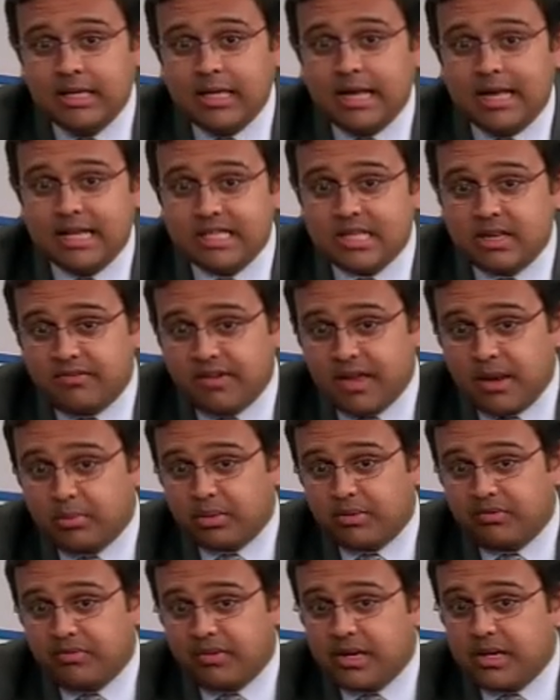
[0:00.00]
SFA
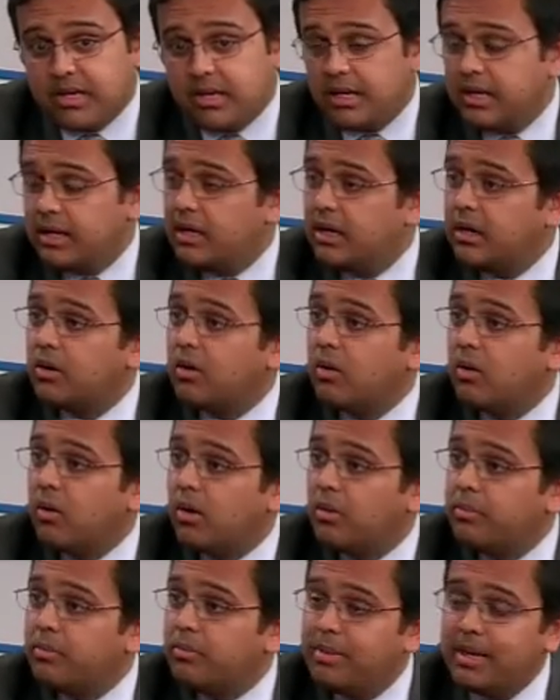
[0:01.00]
profunda here
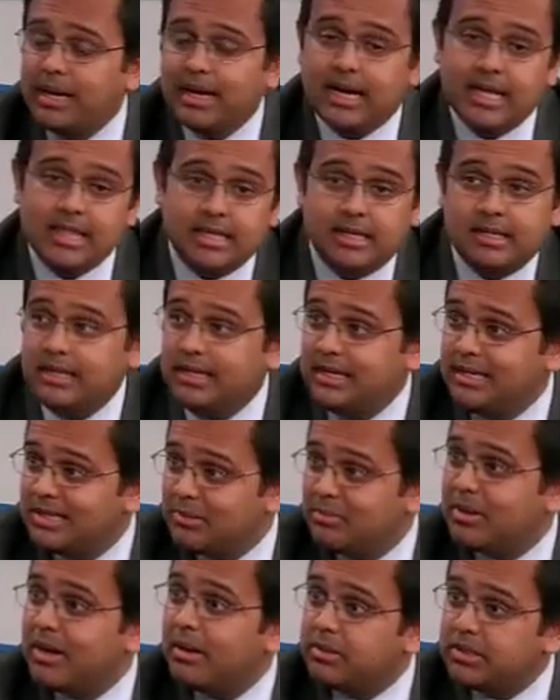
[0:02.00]
or behind the knee in the
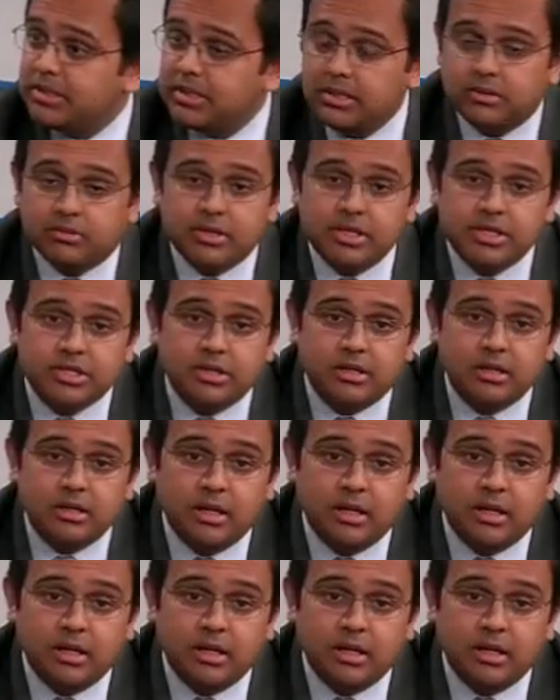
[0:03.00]
popliteal region.